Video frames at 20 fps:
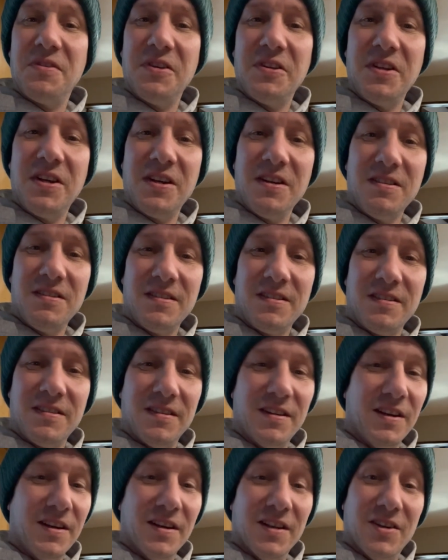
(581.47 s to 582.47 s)
in there,
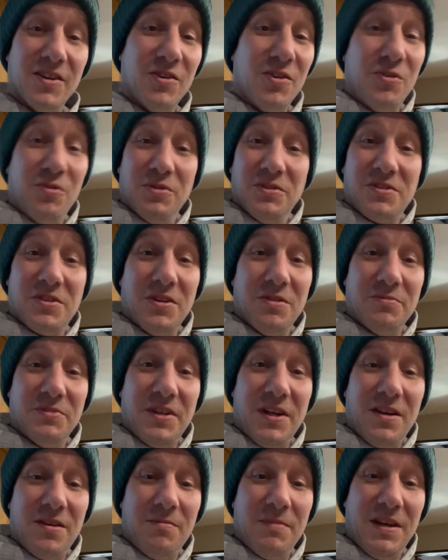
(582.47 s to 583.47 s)
and it always comes
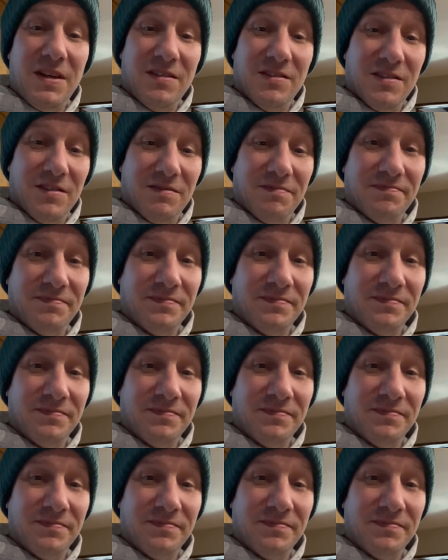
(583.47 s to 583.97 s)
out amazing.